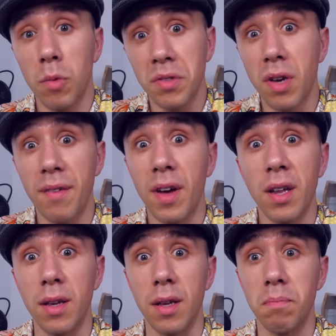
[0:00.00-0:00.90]
Once you have
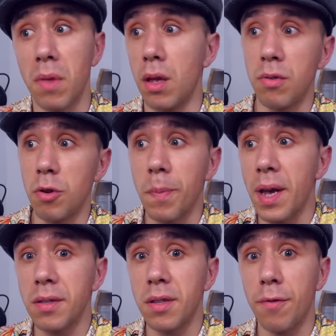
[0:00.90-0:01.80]
Honey and you're
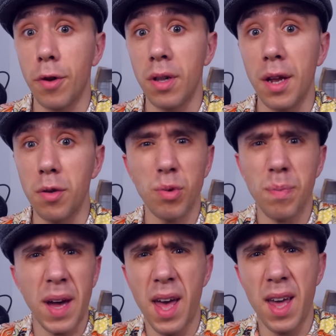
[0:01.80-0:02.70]
buying stuff online you
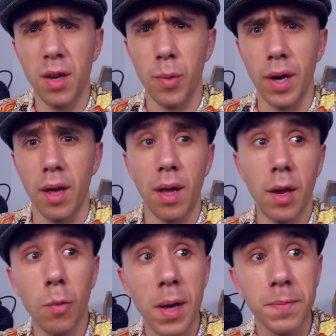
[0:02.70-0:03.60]
would buy anyway
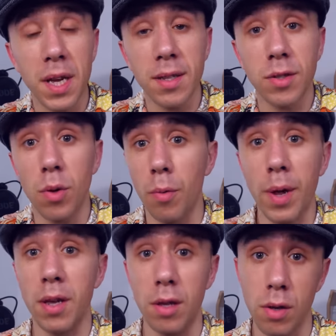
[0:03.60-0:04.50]
in websites you already